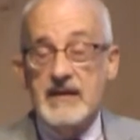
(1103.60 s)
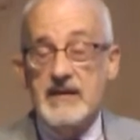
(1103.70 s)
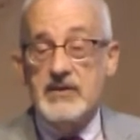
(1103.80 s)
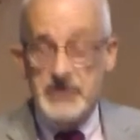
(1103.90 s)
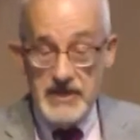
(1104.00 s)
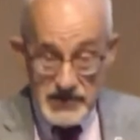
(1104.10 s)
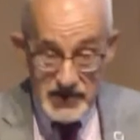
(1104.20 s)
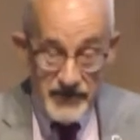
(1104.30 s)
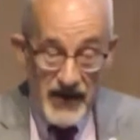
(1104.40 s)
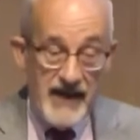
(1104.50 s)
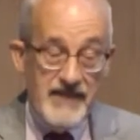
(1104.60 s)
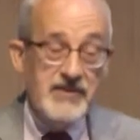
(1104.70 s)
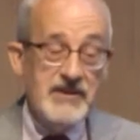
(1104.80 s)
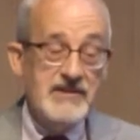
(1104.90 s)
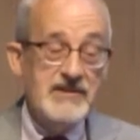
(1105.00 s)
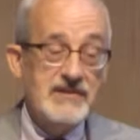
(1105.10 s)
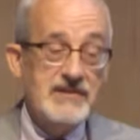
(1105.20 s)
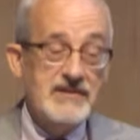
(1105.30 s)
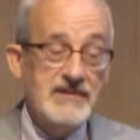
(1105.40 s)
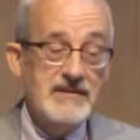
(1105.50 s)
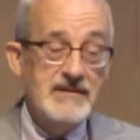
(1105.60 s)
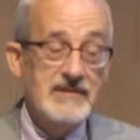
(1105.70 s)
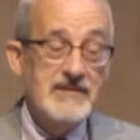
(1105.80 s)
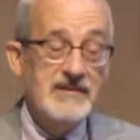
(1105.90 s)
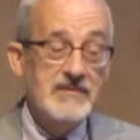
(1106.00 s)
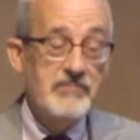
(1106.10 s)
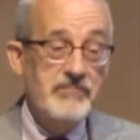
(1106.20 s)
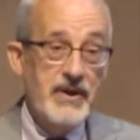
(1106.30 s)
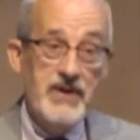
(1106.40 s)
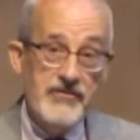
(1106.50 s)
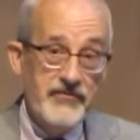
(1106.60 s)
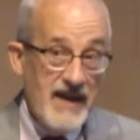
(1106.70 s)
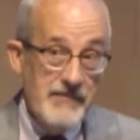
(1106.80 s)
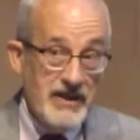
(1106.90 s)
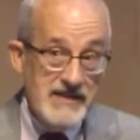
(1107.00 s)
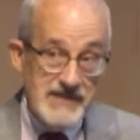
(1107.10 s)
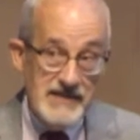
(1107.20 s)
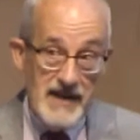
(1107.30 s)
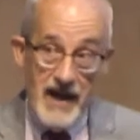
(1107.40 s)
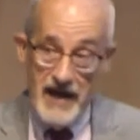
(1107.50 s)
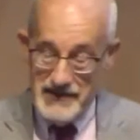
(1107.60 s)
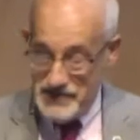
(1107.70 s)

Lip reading: She survived it, but her family did not.